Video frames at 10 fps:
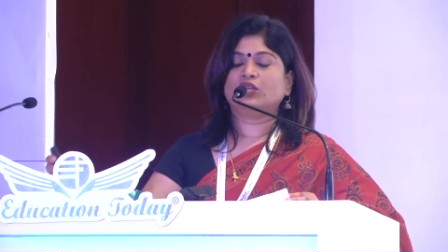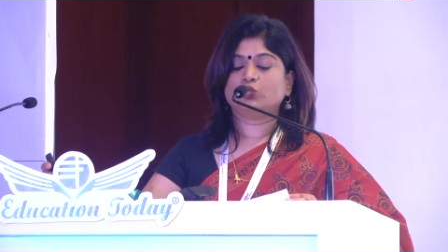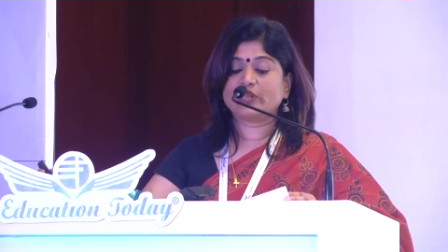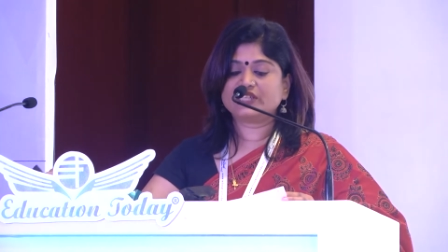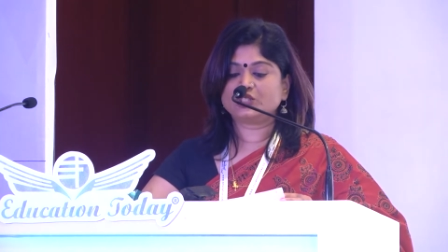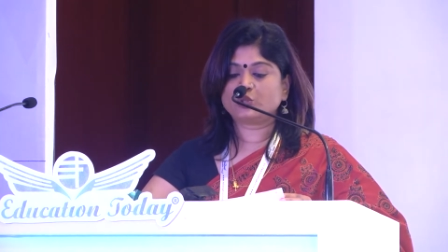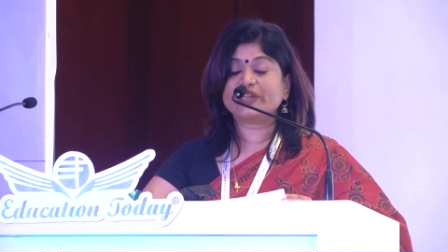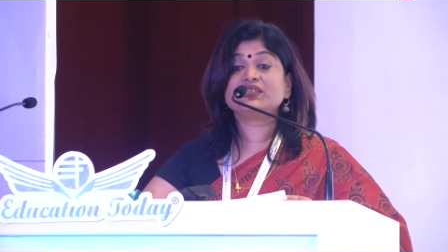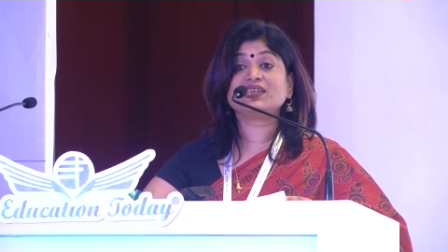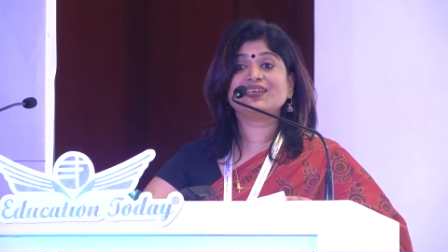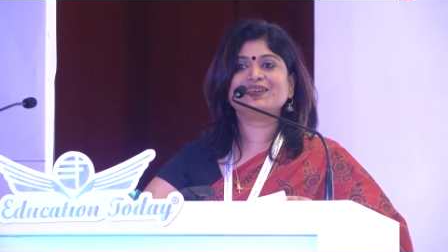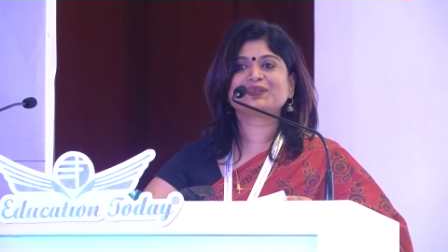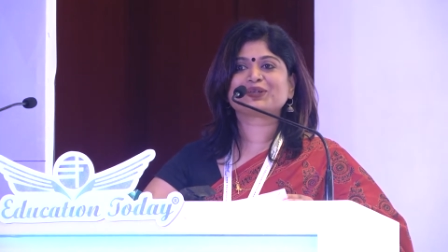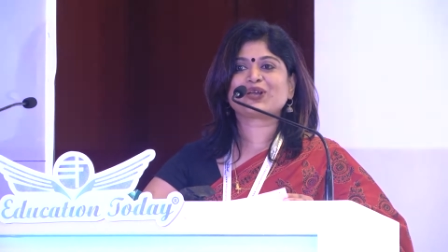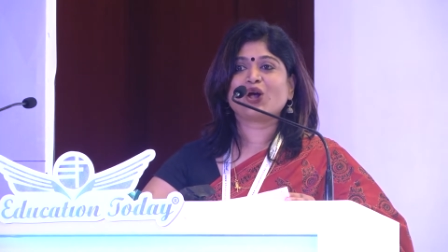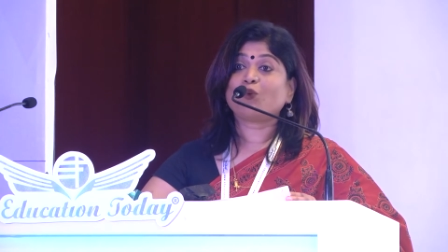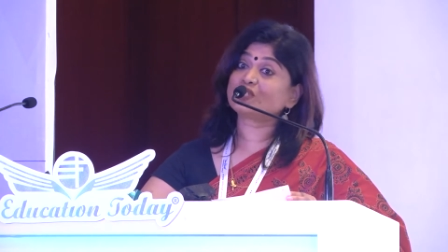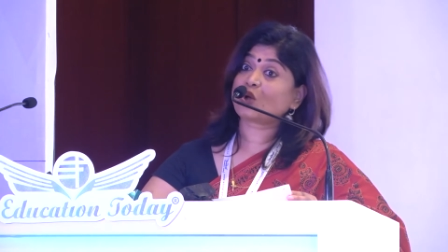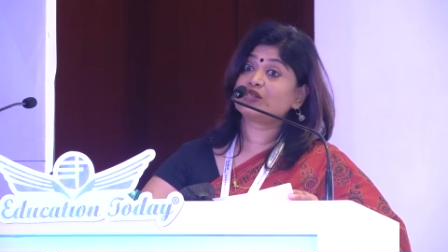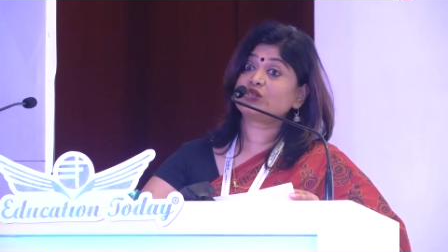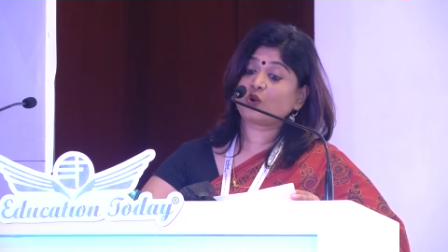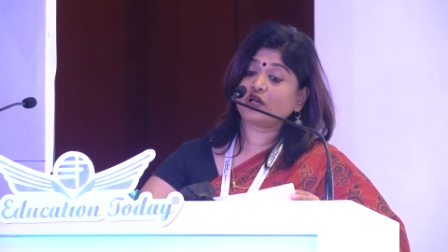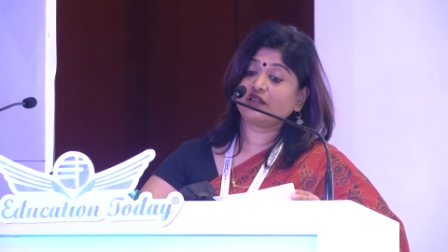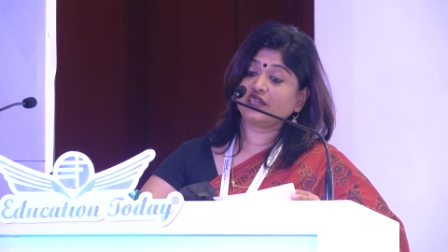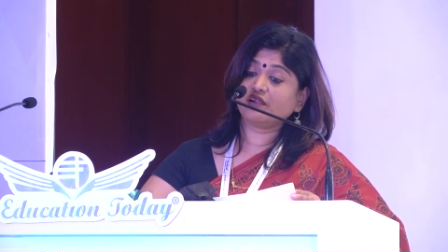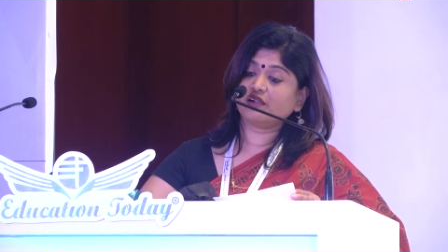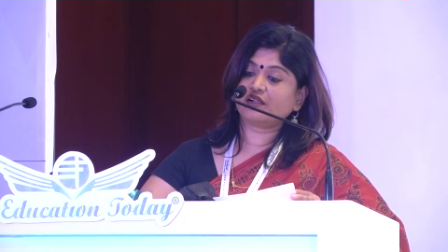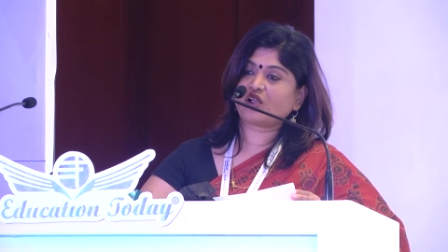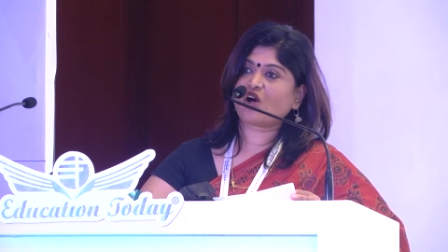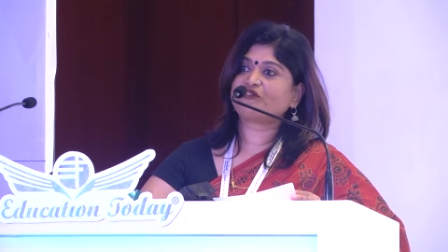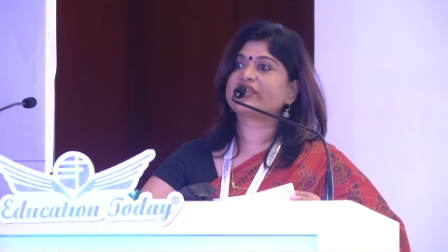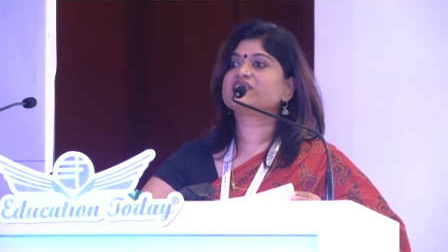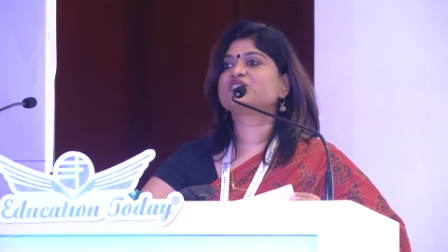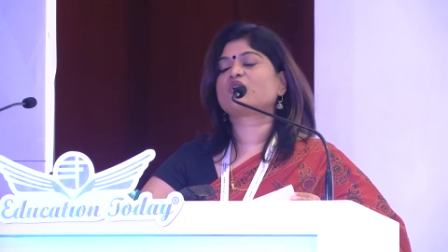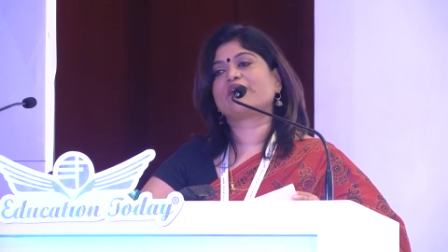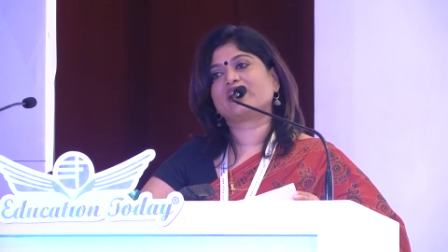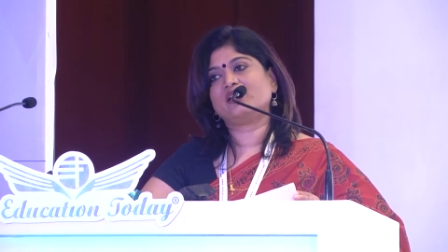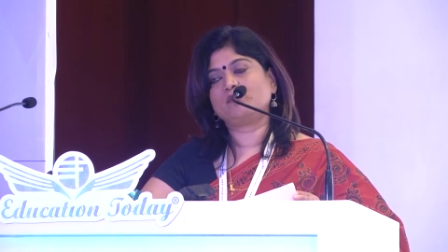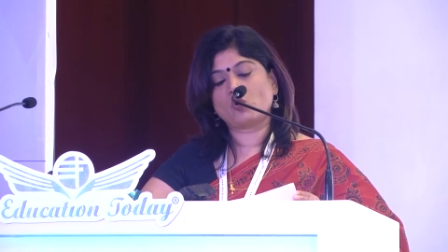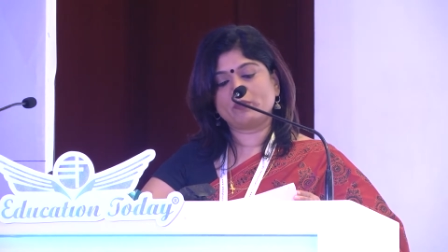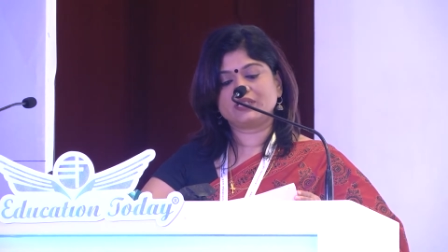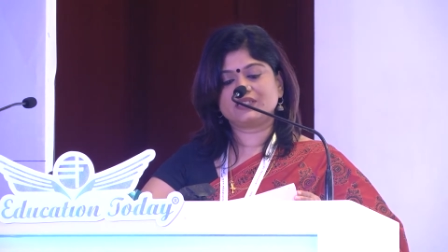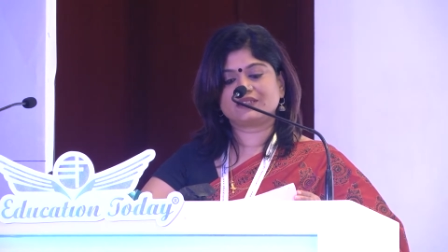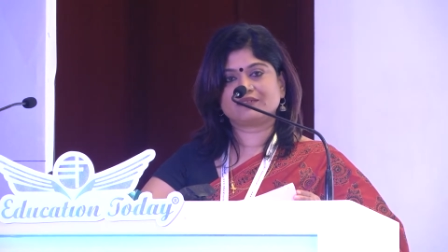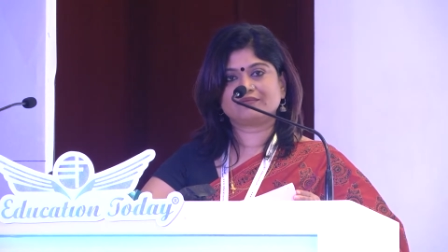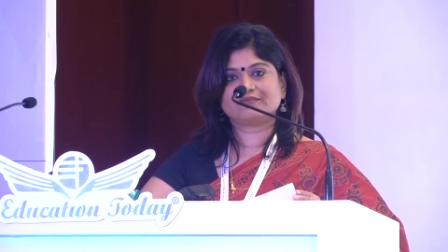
'20 was also a year of a historical moment.